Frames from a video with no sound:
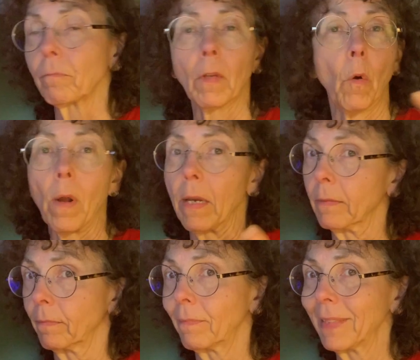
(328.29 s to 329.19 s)

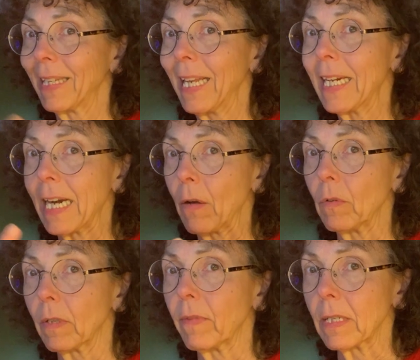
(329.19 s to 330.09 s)
going in and
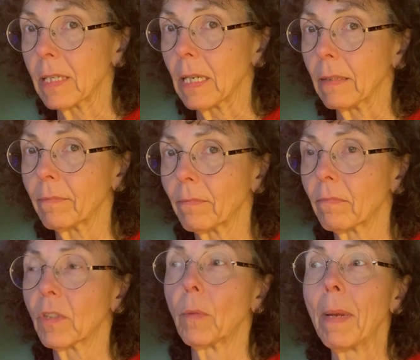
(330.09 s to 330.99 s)
out of this thing.
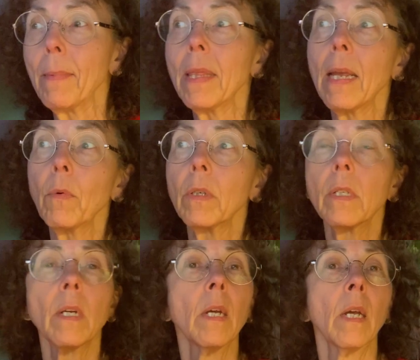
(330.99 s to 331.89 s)
So maybe they
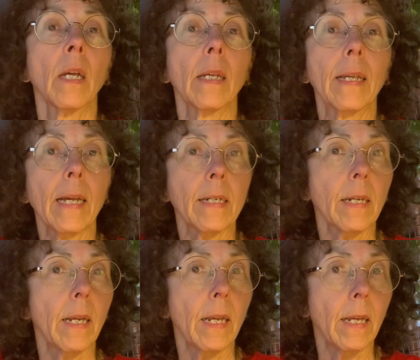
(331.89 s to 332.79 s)
would get
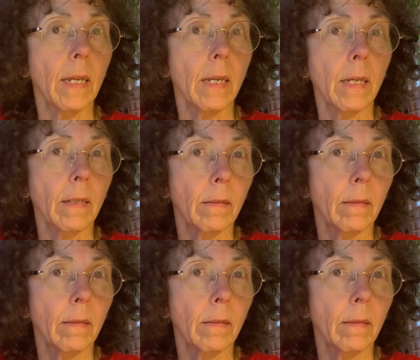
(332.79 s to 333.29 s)
an